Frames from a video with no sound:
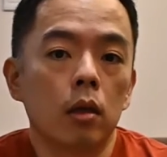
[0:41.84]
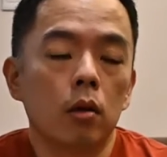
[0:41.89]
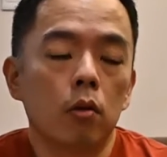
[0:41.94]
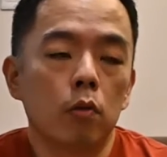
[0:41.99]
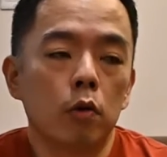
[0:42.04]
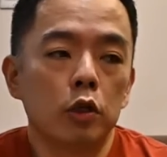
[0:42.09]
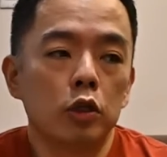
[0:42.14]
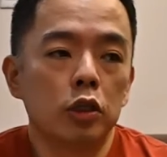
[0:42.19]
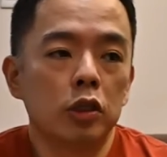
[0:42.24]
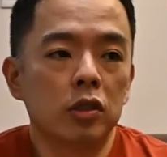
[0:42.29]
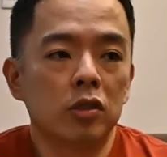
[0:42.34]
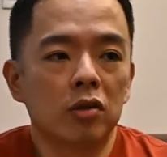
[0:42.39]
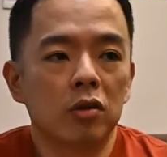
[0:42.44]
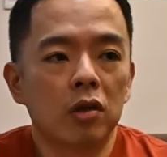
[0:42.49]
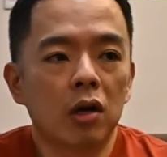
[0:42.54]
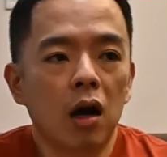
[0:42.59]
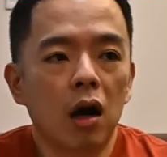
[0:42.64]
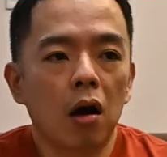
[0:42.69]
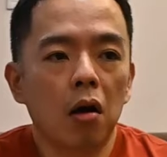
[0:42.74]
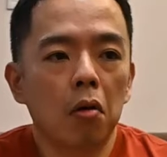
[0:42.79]
which is
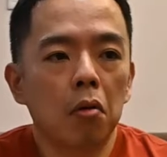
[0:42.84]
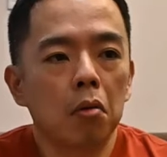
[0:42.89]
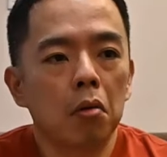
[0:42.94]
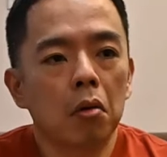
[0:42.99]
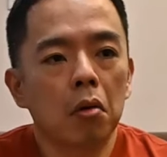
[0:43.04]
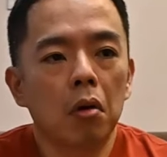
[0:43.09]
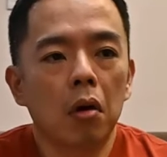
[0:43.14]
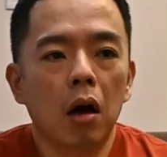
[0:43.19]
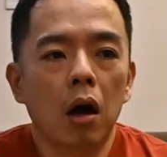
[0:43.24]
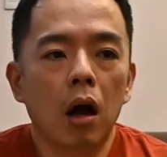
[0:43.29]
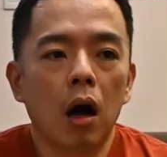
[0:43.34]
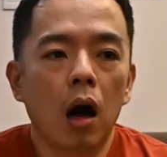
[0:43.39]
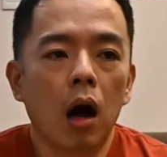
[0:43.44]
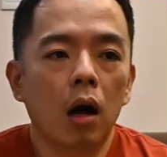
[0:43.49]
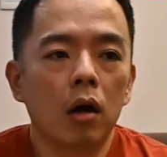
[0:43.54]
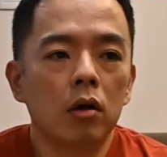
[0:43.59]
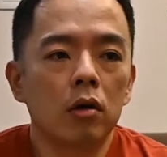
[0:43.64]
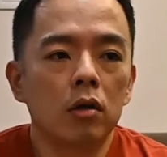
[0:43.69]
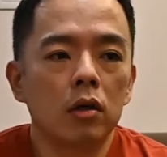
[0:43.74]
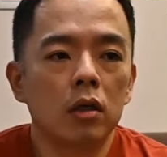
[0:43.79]
around
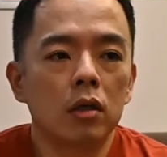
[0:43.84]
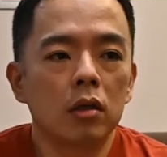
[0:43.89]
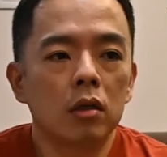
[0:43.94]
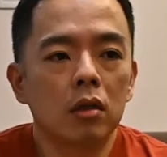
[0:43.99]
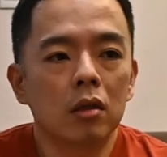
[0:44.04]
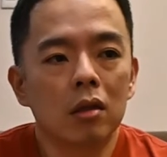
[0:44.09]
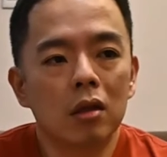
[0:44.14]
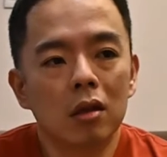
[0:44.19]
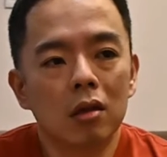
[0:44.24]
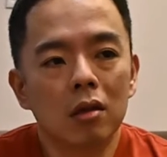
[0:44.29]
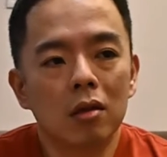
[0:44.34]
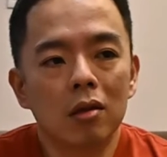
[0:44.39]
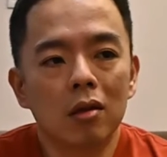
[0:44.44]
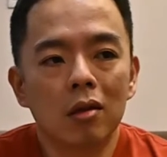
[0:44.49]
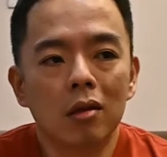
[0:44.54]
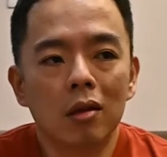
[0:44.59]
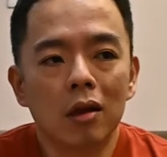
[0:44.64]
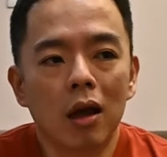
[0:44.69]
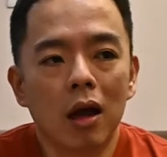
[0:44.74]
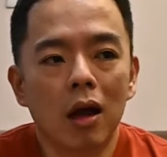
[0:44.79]

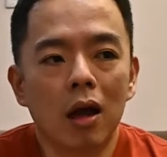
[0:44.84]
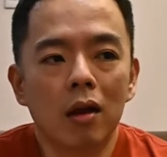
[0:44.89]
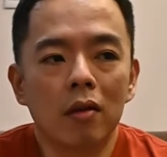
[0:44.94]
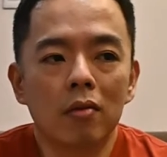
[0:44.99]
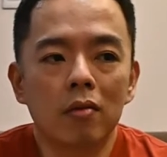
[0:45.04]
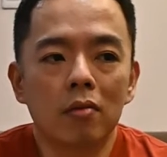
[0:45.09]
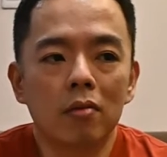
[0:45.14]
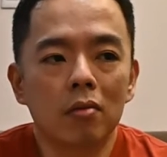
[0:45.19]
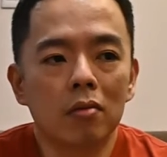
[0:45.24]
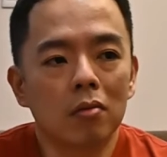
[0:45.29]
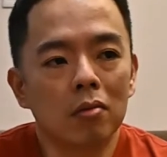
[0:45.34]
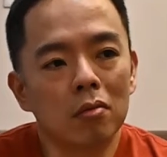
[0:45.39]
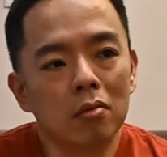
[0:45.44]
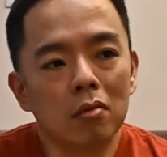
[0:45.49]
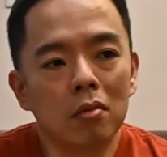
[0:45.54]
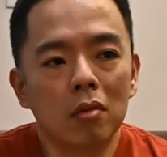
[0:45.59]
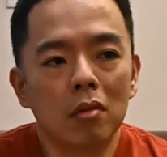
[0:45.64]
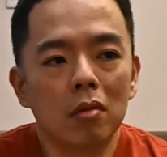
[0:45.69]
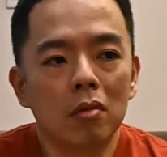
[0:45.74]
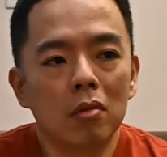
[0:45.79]

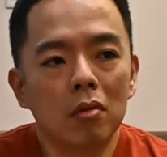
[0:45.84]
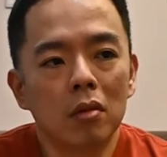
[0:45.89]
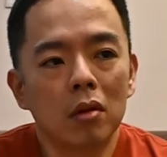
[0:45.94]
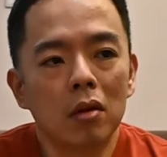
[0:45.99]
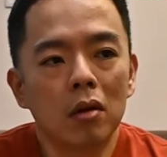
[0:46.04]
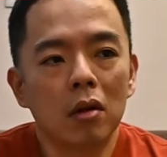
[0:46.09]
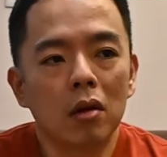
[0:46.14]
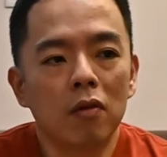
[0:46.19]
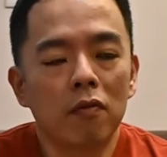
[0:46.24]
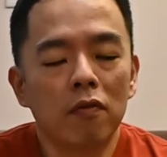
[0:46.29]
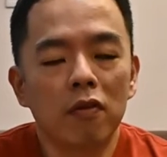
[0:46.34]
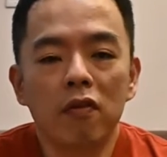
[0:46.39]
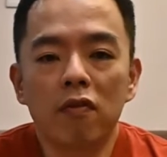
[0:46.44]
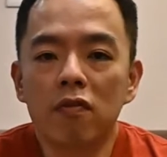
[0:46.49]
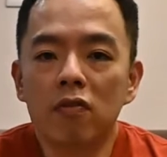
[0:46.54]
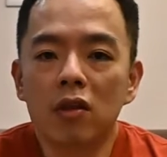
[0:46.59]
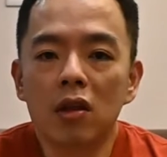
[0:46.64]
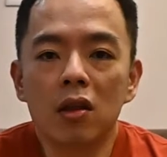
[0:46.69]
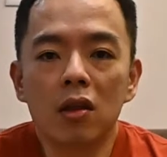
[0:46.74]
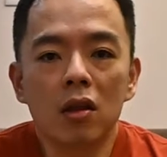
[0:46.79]

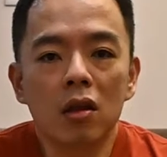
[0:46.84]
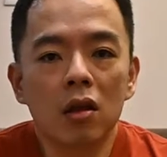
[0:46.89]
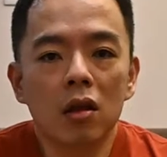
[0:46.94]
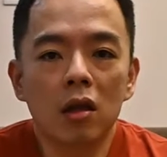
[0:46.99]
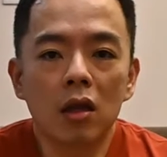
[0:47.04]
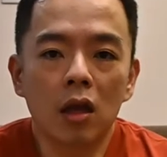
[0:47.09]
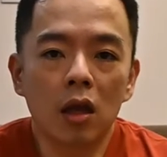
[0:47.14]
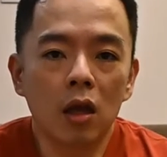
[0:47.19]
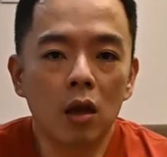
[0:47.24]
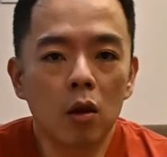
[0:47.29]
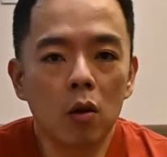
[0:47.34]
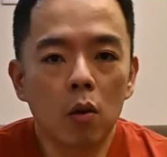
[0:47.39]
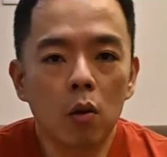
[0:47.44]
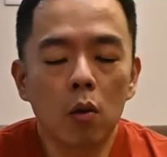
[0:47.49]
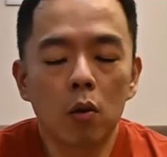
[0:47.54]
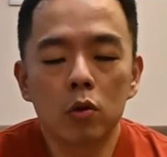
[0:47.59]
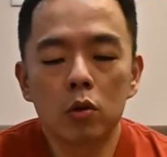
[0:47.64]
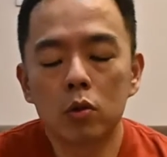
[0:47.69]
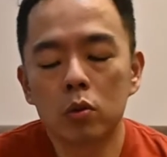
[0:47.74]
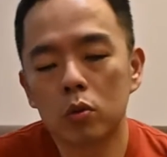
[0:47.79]
115
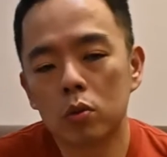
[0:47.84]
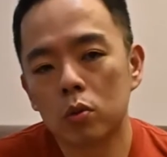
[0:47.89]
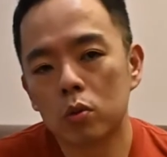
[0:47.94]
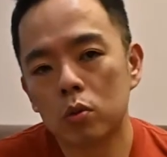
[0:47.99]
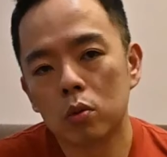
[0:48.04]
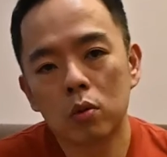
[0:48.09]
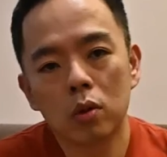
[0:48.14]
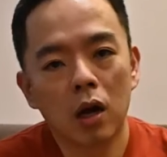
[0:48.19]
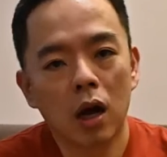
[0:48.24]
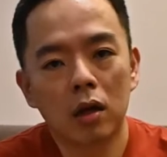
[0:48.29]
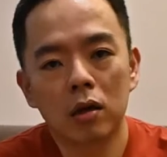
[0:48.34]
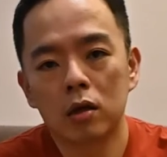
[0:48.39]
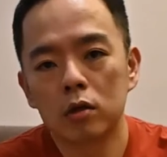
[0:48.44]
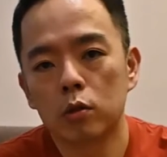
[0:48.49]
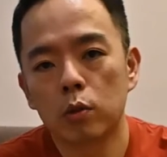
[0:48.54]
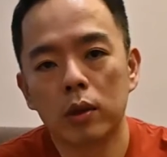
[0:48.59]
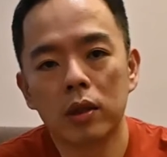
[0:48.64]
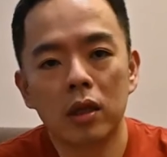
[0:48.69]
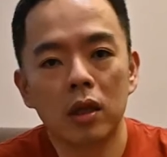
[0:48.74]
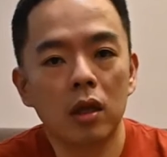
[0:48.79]
kilo to
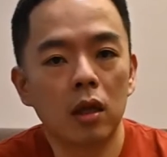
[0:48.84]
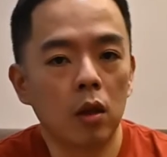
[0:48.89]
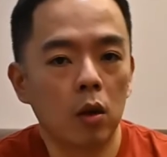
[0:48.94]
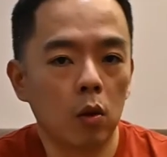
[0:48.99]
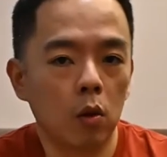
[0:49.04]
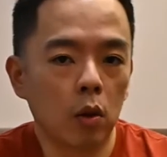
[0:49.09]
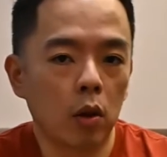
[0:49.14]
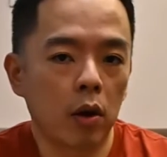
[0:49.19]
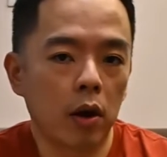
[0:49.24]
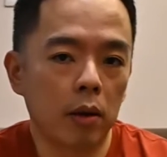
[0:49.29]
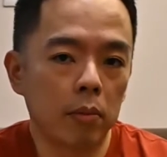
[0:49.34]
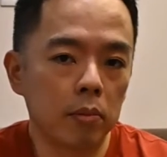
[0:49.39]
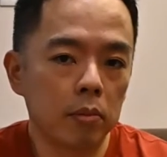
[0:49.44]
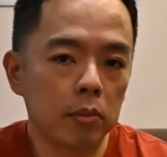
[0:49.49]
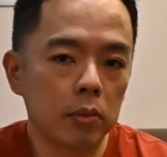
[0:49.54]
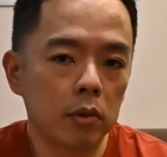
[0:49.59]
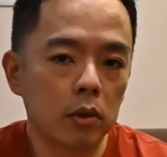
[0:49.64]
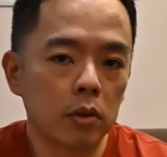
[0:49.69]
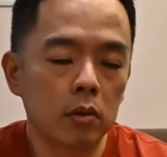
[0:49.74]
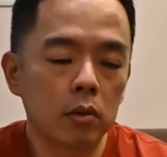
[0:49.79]
120 kilogram,
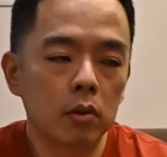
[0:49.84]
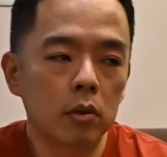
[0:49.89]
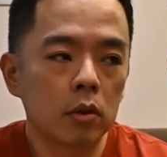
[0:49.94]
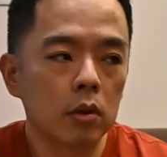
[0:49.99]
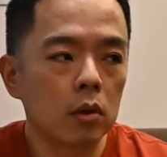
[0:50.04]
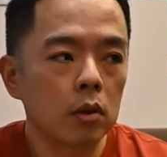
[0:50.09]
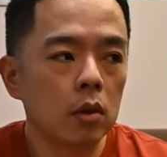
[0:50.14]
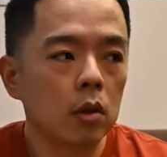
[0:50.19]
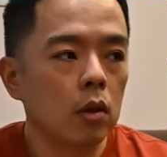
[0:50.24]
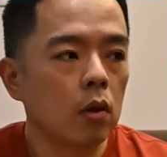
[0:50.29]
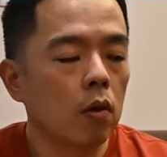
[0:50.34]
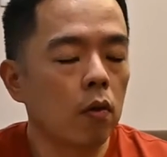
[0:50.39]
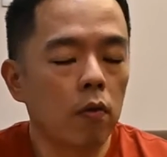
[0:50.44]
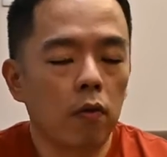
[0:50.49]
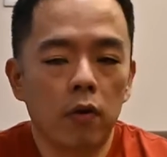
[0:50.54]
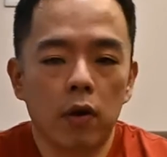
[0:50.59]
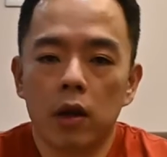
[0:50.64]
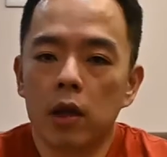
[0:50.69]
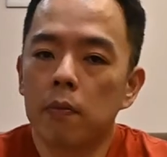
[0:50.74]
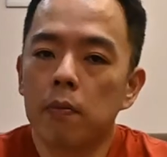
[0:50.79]

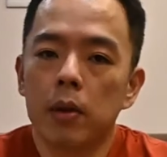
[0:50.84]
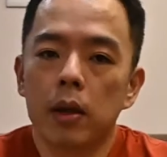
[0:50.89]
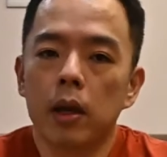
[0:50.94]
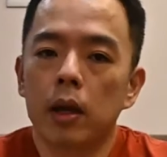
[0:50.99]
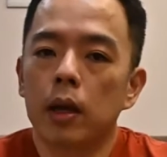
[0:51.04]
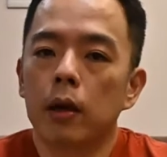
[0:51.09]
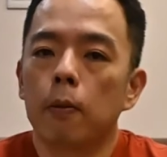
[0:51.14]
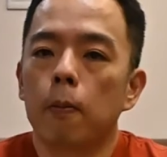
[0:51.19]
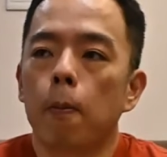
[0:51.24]
really big.